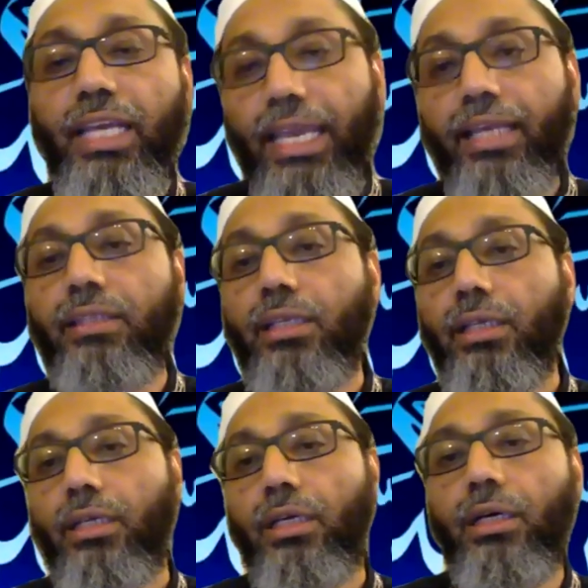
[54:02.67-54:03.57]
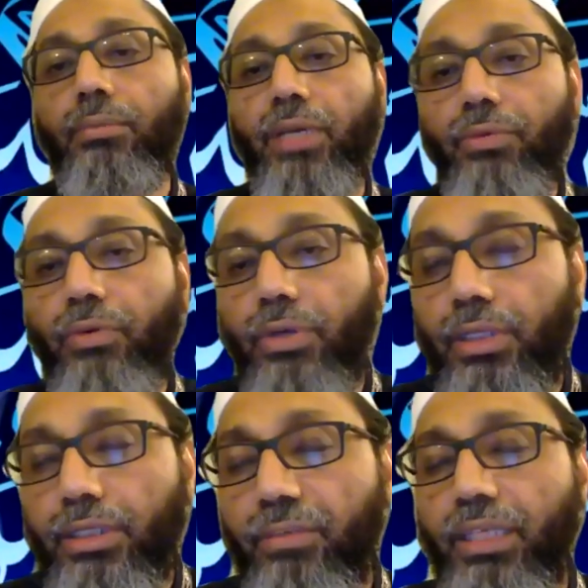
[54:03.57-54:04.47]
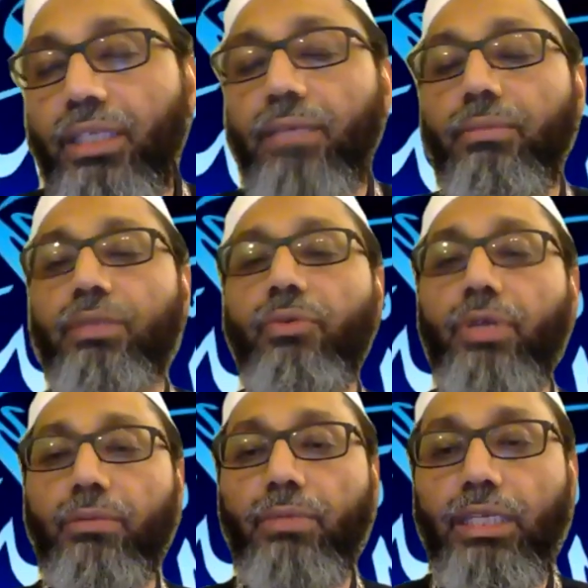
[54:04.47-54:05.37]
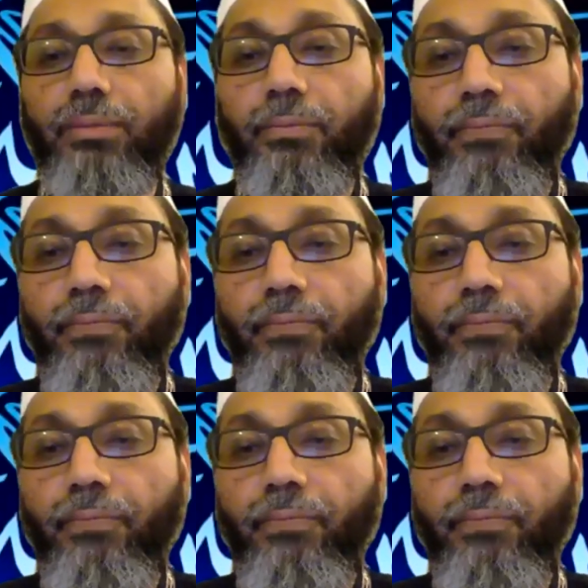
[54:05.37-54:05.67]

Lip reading: and literal meaning and metaphoric meaning.